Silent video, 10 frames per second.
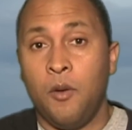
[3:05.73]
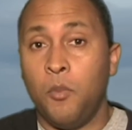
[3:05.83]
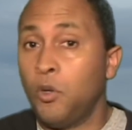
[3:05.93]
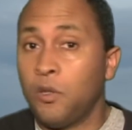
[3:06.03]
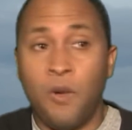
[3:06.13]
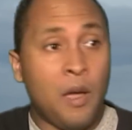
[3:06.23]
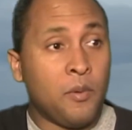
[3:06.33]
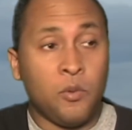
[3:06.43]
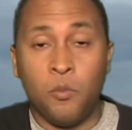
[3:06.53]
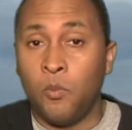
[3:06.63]
Most of
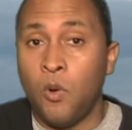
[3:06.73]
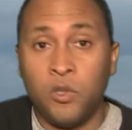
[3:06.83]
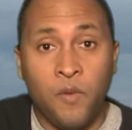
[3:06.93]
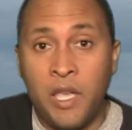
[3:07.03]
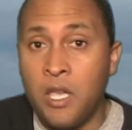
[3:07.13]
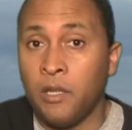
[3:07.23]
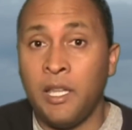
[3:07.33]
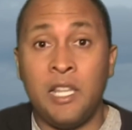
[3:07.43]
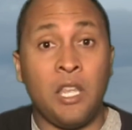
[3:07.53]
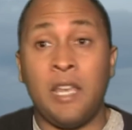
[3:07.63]
our young
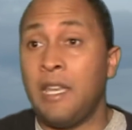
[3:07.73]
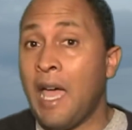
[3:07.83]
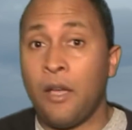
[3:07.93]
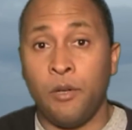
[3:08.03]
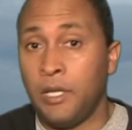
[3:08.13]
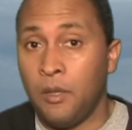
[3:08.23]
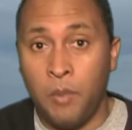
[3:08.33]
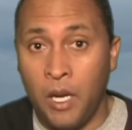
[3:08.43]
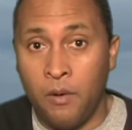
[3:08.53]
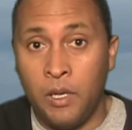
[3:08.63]
ladies are not going to get
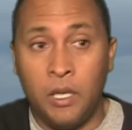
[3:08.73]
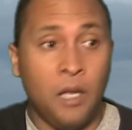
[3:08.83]
married.